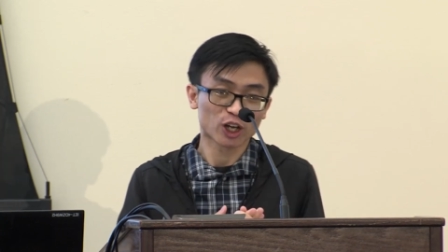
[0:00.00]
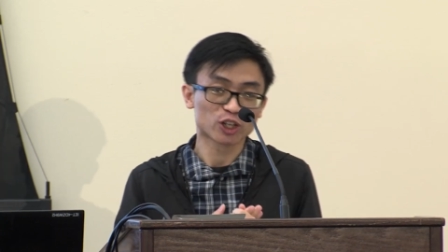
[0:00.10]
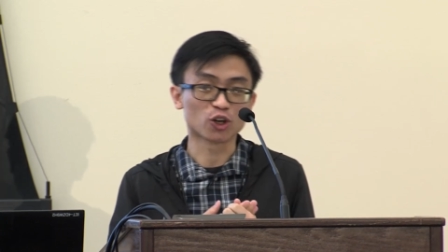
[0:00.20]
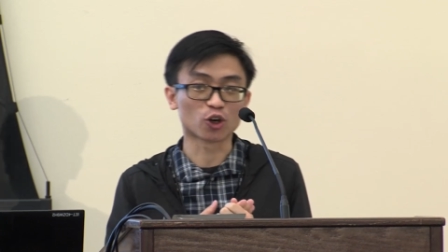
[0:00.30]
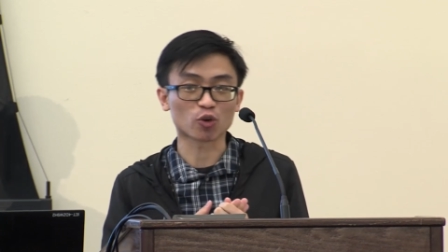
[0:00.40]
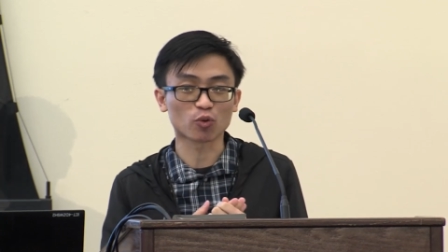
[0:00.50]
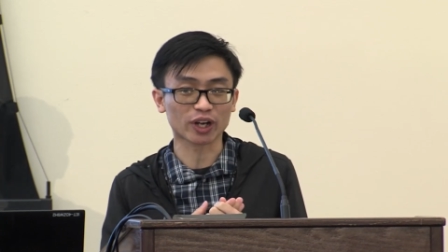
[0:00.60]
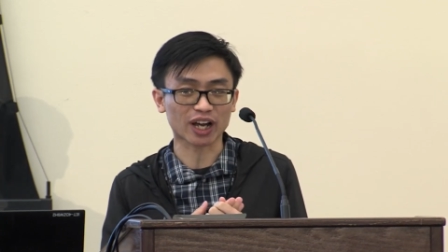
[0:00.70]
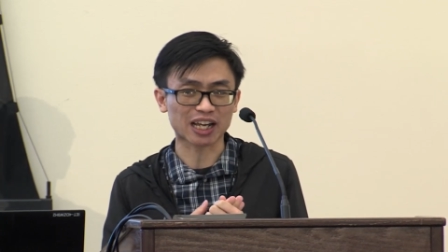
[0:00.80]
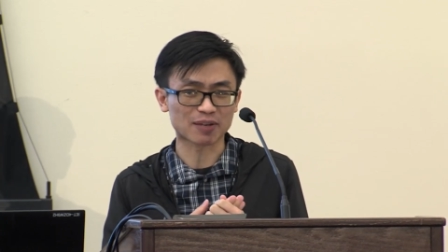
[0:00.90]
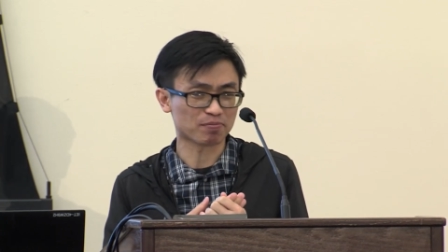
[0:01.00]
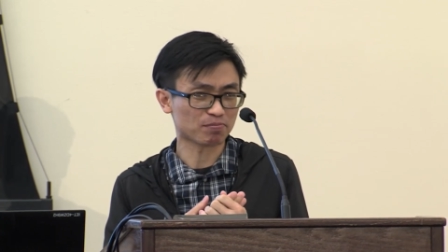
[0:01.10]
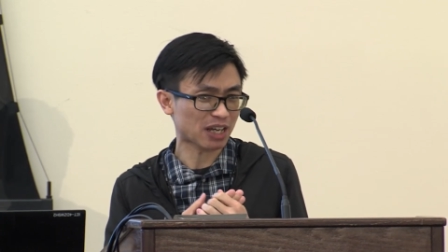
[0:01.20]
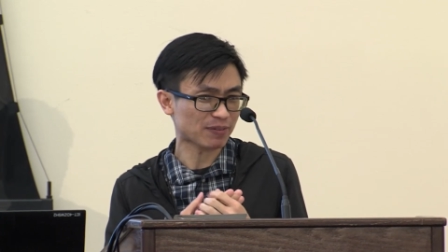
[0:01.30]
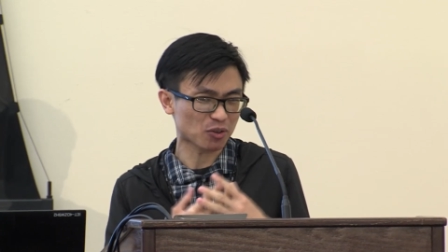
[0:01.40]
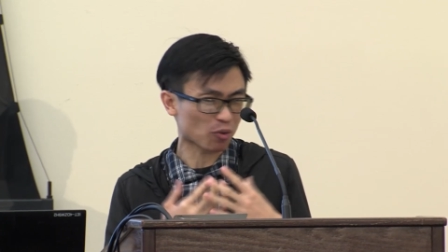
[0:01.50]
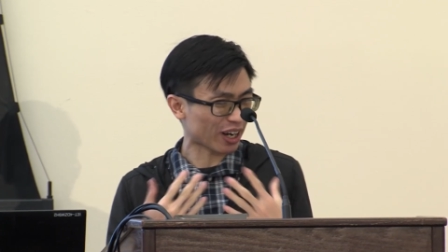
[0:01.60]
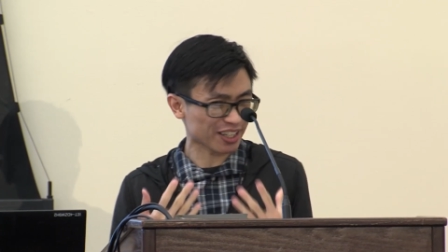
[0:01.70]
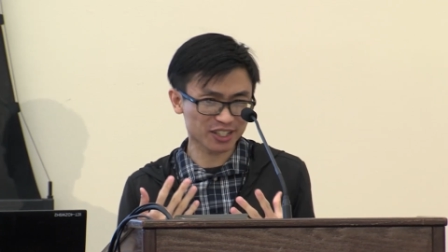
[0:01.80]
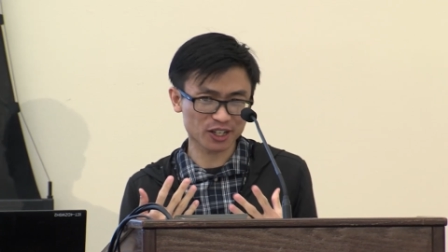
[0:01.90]
nor would I maybe
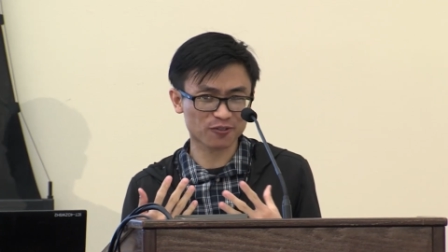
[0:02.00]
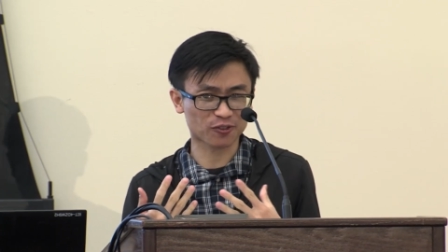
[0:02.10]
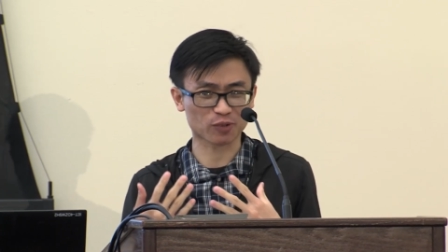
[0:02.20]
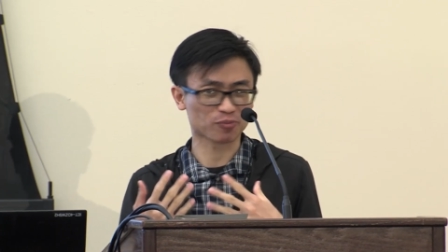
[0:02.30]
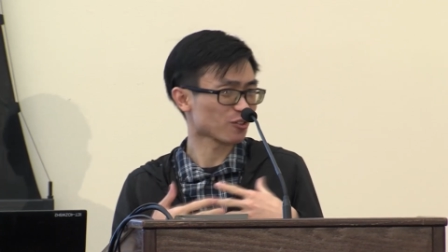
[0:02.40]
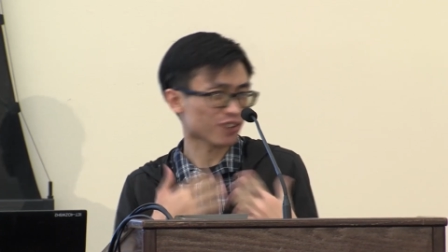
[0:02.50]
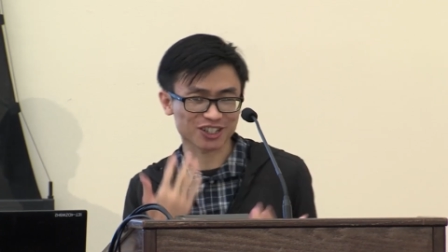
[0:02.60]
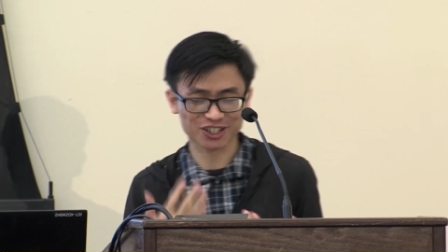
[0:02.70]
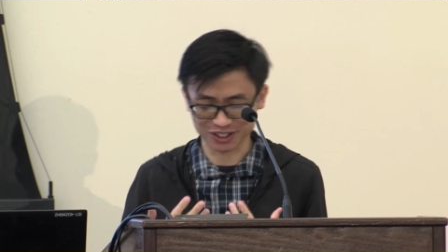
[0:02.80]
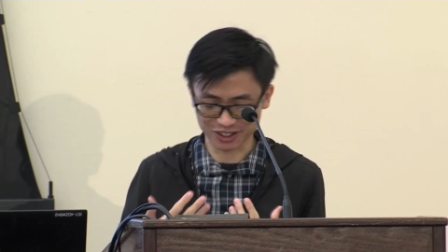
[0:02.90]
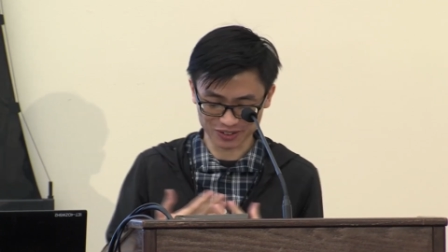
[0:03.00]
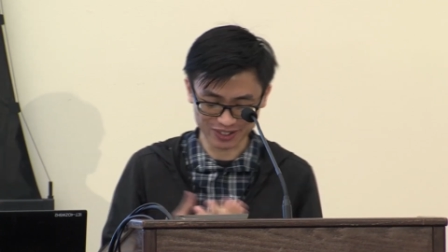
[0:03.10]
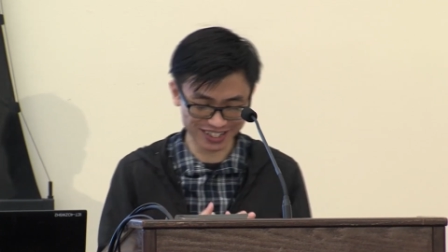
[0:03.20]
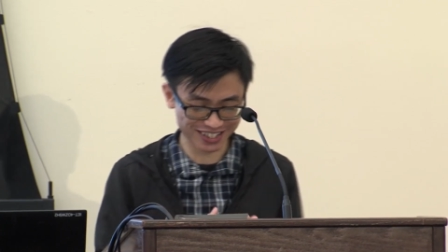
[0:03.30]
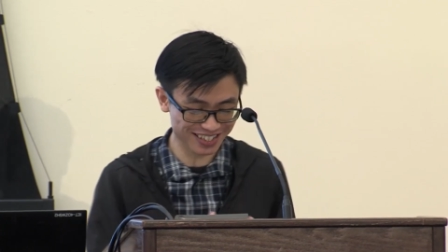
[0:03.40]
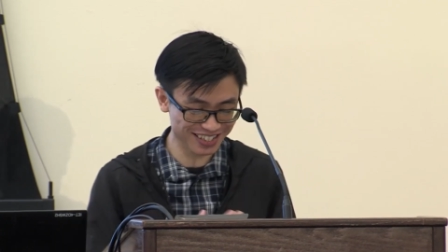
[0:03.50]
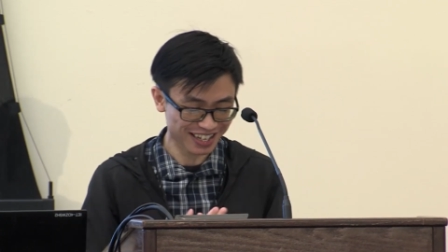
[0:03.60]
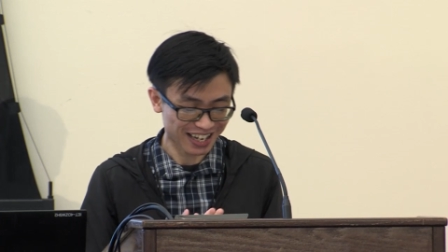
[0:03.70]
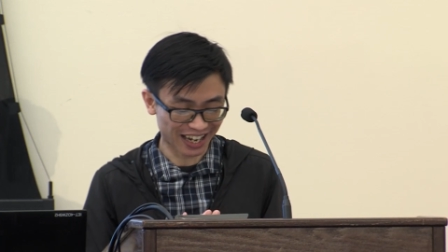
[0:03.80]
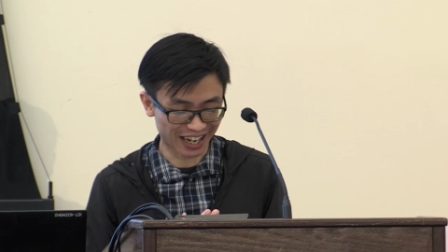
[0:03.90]
want to for professional reasons,
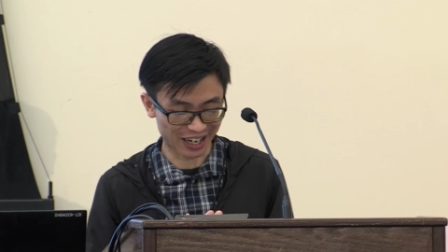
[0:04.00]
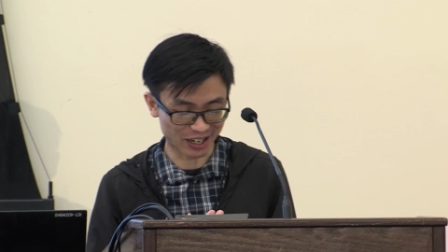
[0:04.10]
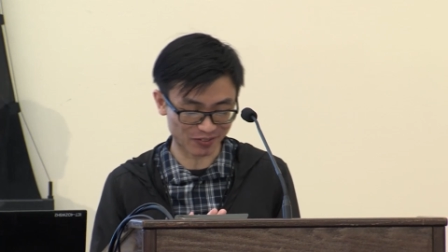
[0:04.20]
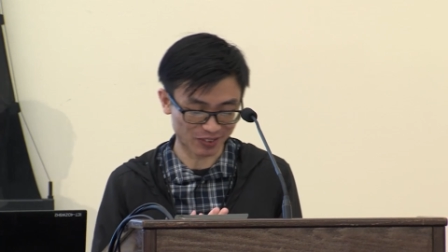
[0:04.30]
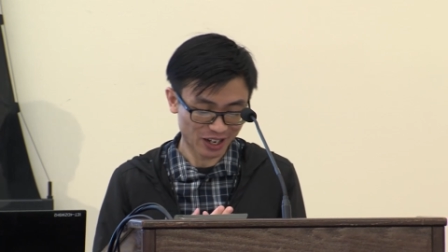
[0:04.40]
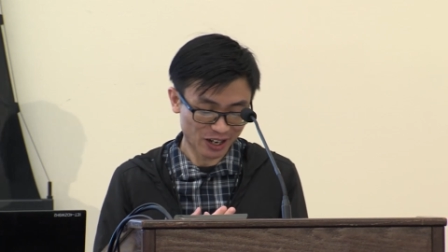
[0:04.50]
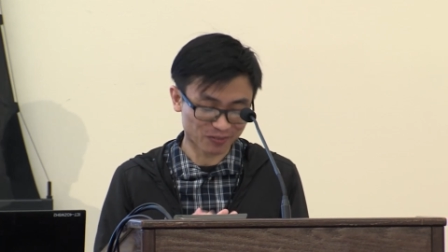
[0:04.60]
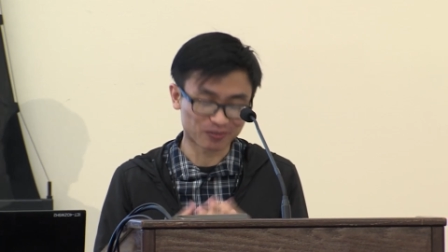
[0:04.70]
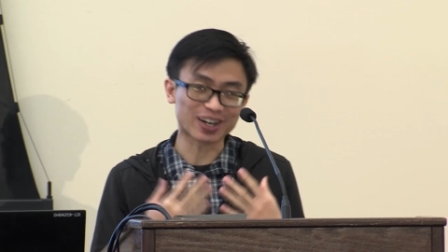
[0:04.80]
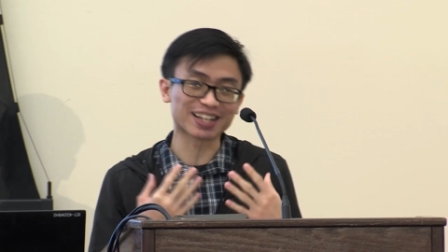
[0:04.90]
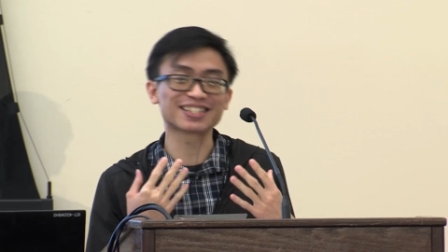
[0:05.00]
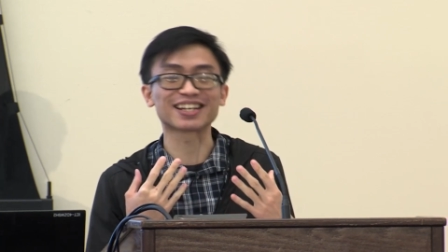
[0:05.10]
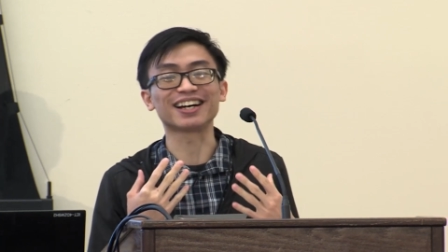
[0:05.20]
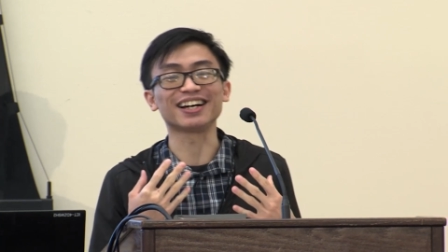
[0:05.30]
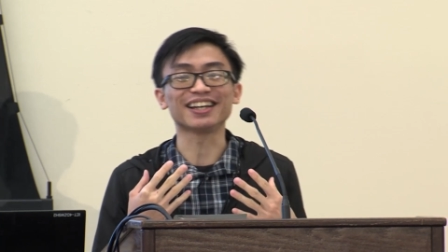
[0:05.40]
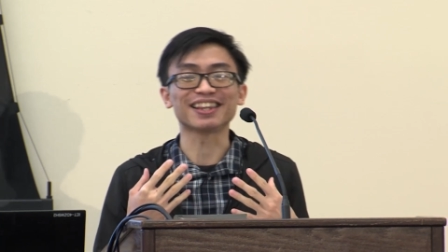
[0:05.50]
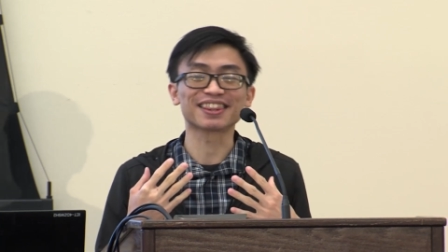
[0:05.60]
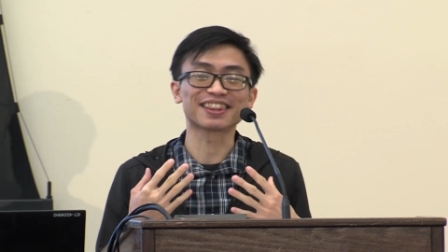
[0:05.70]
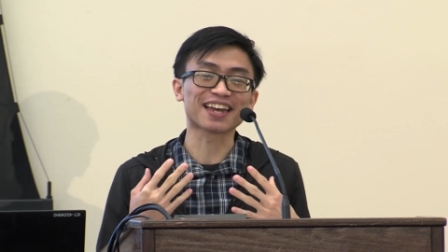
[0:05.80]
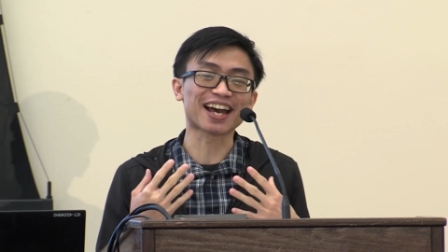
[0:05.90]
um, but uh,
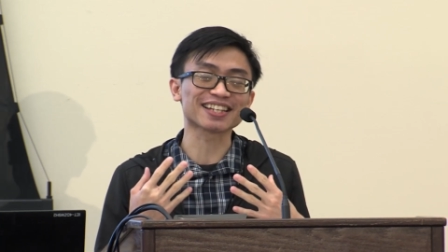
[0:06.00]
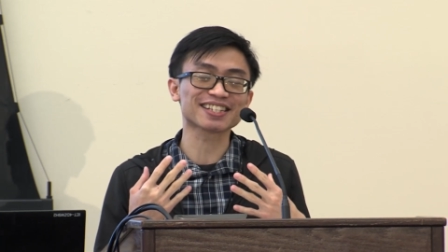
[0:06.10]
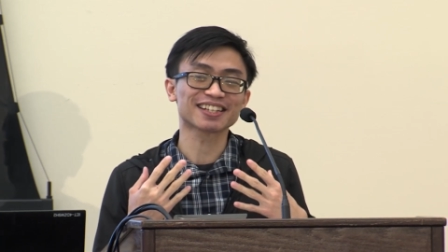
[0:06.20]
that